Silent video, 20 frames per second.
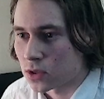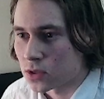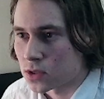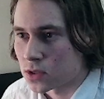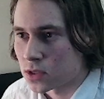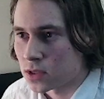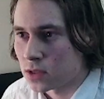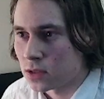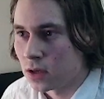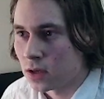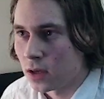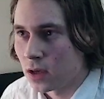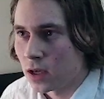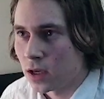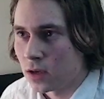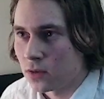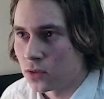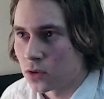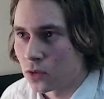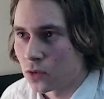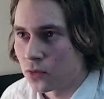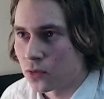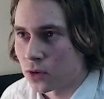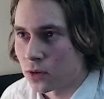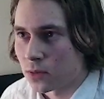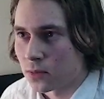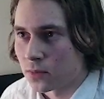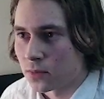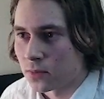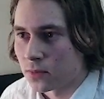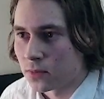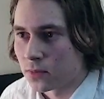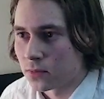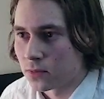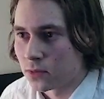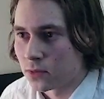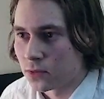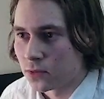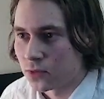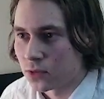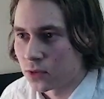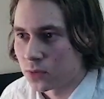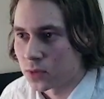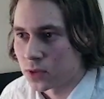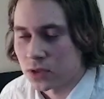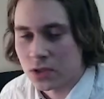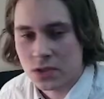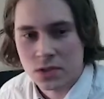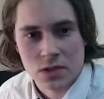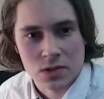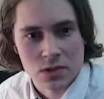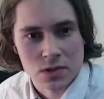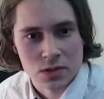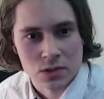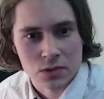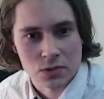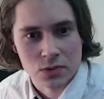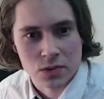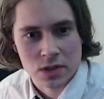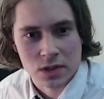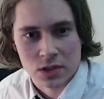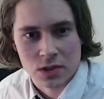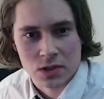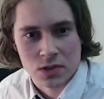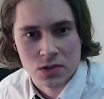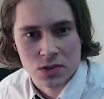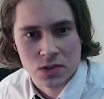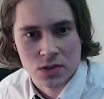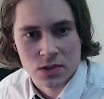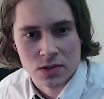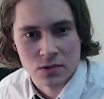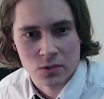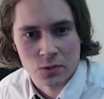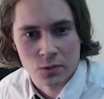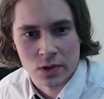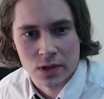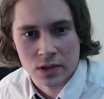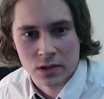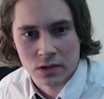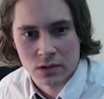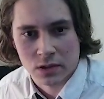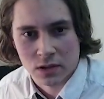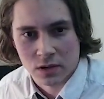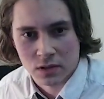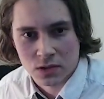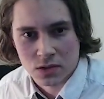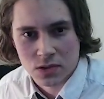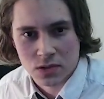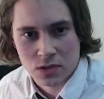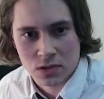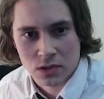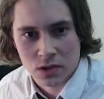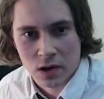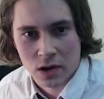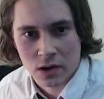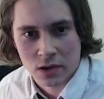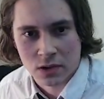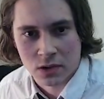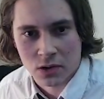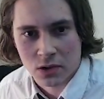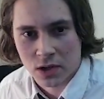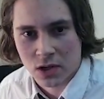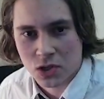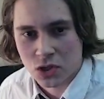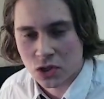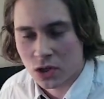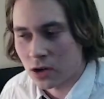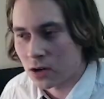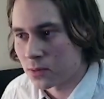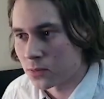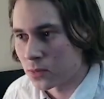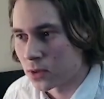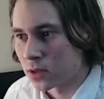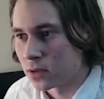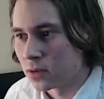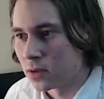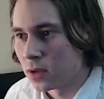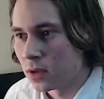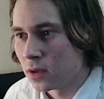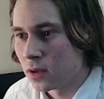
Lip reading: see, even though from the distance it looks like he's just wearing like this dark grayish armor,